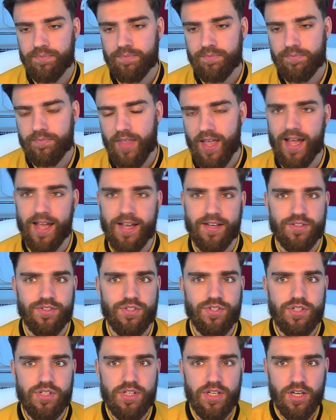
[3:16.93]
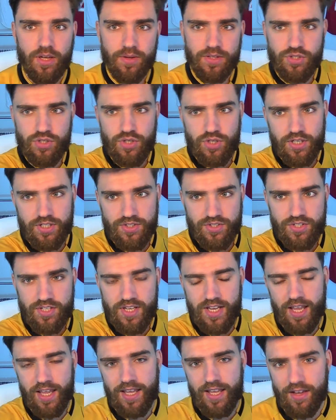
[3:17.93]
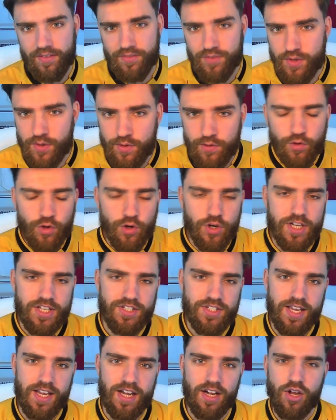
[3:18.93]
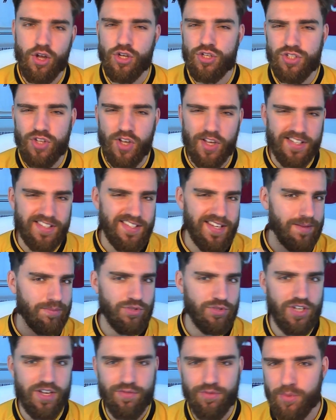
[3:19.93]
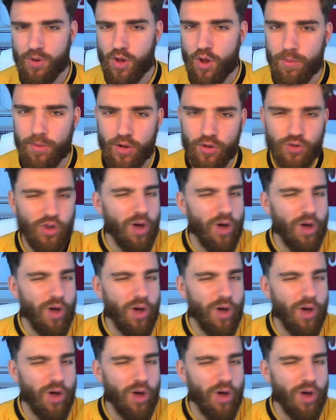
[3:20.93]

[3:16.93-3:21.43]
And, you know, as you can see, you'd have already seen, I've got a signed team sheet from Comelong.